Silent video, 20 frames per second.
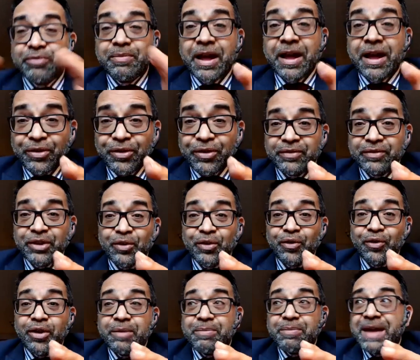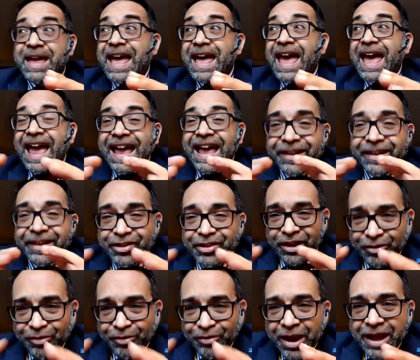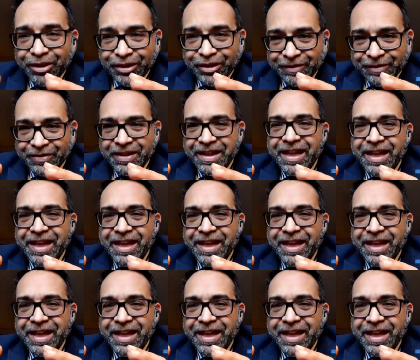outside of Europe in a generation.